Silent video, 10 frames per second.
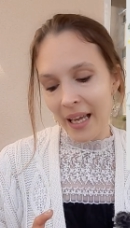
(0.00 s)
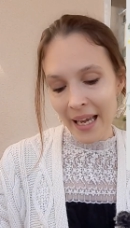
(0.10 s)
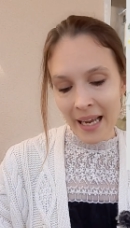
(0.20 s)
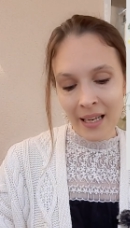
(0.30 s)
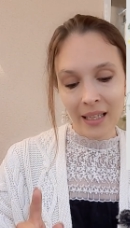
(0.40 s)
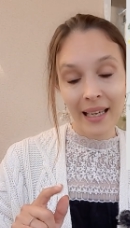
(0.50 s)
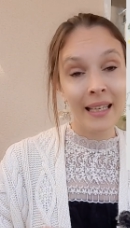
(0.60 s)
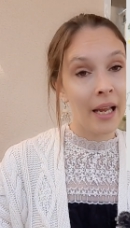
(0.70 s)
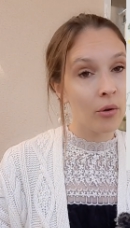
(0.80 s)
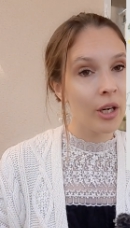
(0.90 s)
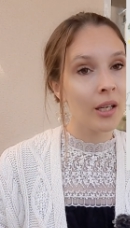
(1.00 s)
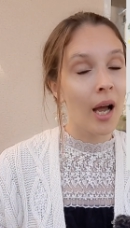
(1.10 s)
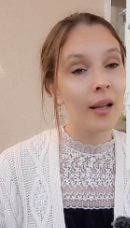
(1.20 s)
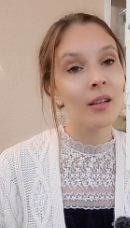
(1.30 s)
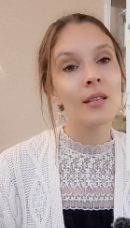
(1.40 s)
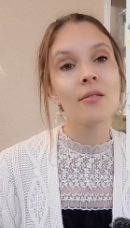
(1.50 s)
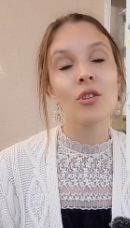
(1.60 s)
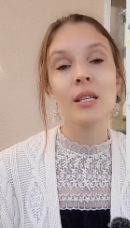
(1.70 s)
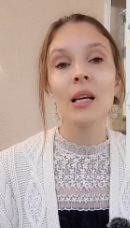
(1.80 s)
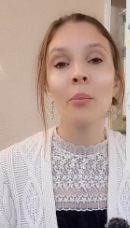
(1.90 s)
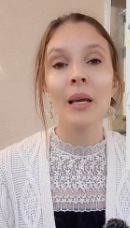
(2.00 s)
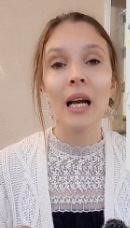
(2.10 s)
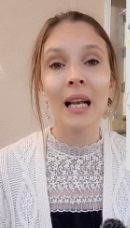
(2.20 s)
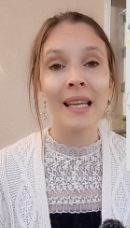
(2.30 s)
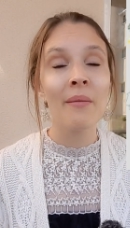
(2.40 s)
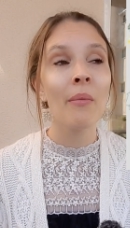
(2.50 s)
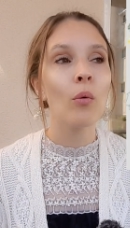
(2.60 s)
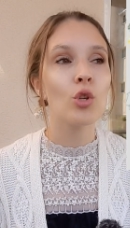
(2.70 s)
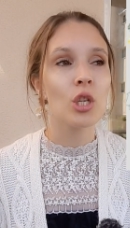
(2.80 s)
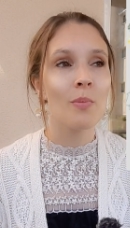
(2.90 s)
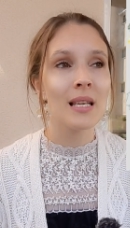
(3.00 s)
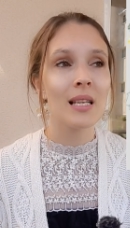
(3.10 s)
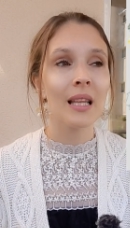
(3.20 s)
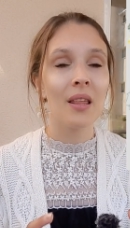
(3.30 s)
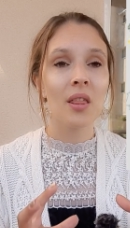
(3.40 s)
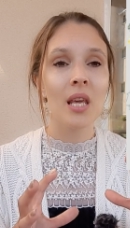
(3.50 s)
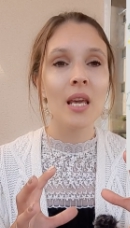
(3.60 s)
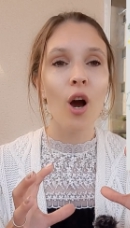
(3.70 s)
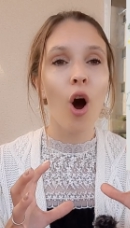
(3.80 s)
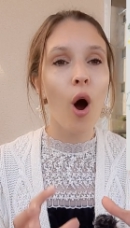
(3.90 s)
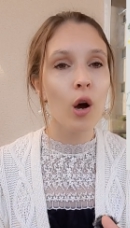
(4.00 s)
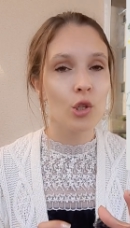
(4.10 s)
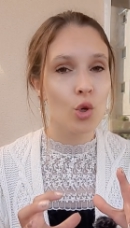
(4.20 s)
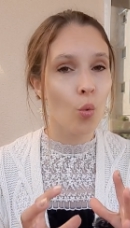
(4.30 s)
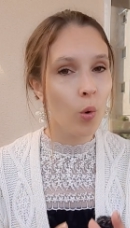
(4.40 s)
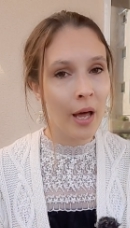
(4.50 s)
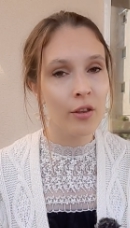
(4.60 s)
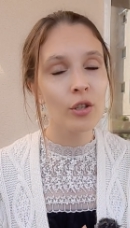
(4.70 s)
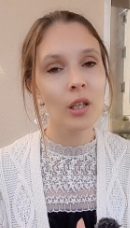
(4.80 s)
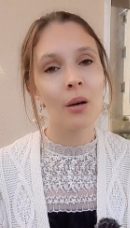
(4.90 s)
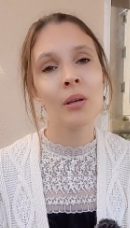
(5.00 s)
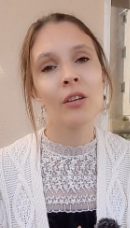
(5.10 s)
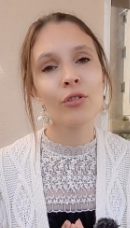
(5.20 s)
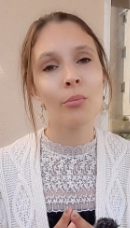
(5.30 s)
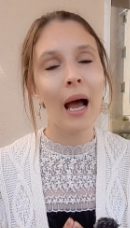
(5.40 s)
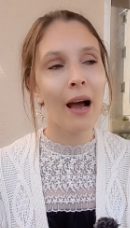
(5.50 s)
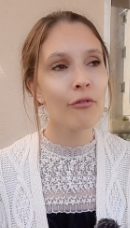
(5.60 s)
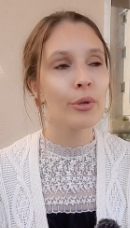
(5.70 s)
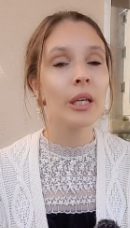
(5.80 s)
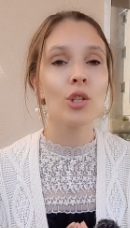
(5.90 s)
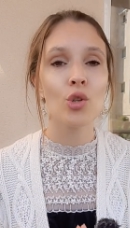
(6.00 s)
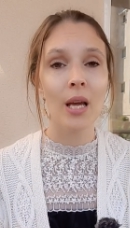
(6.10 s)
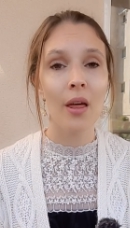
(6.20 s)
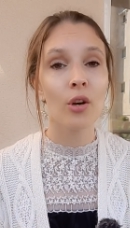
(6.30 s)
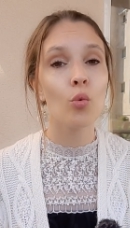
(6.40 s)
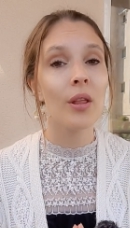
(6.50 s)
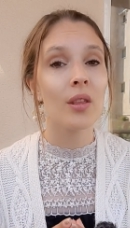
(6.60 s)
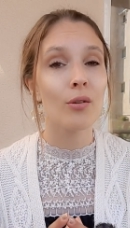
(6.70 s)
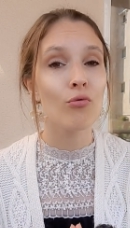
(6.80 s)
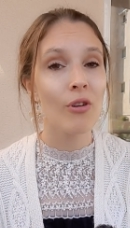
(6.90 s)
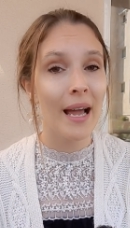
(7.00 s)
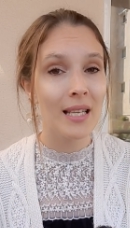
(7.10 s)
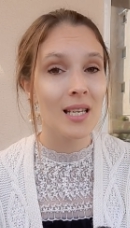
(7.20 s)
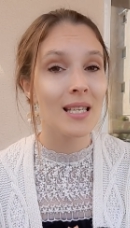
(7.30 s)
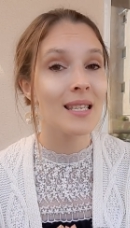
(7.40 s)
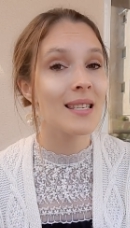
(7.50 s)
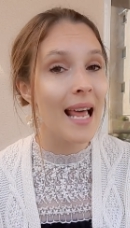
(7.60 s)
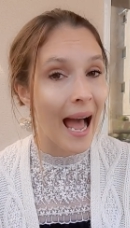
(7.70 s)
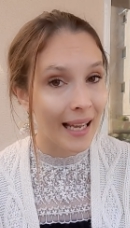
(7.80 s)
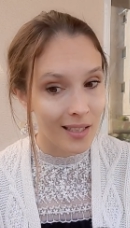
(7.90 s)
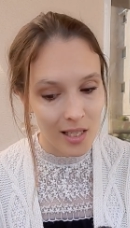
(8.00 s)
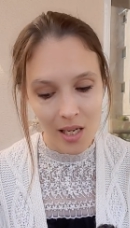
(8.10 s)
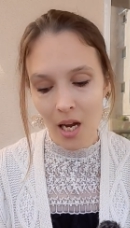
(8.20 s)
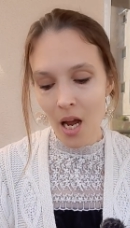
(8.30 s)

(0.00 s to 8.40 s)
In Canarian Islands, there's going to be Calima, which is basically the hot weather coming from Africa together with the red sand.